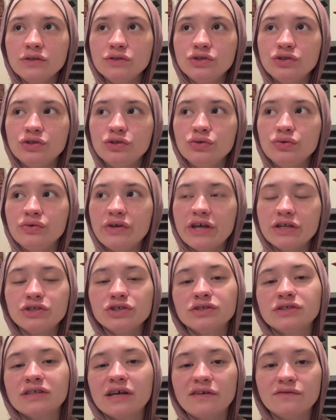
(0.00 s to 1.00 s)
to get
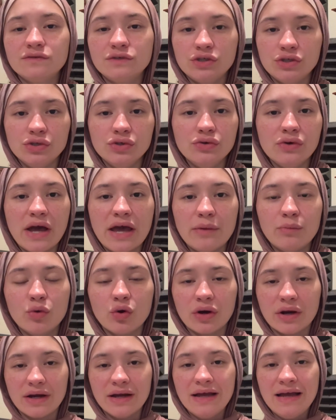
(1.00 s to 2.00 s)
yourself to a
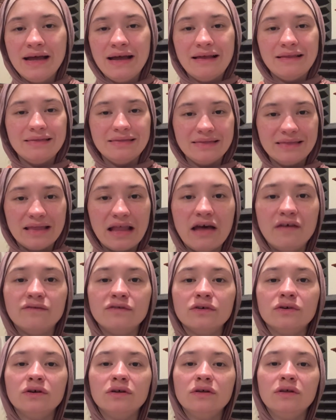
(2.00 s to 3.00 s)
more
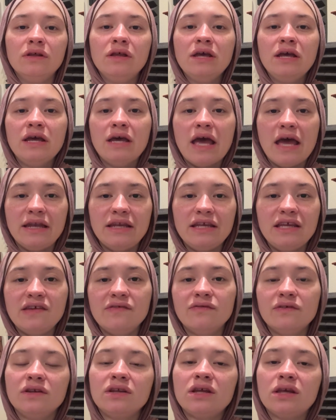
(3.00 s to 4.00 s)
level and
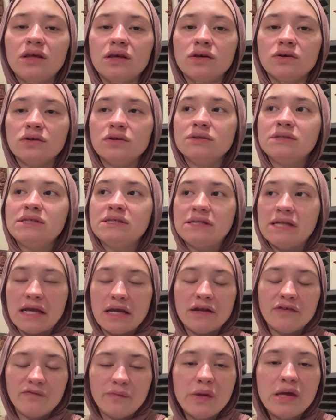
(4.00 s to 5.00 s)
even-keeled state
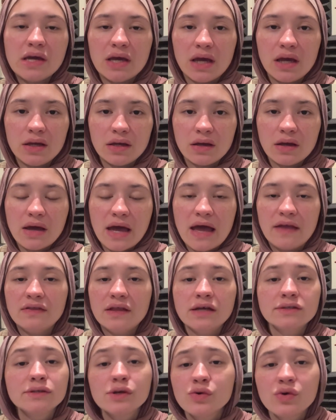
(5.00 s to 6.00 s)
of being. And
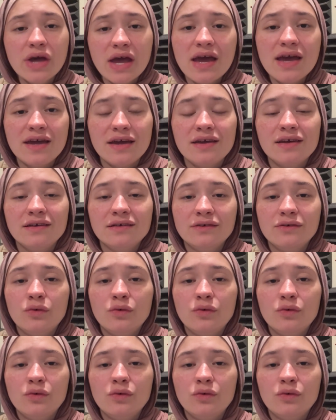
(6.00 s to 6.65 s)
that's okay.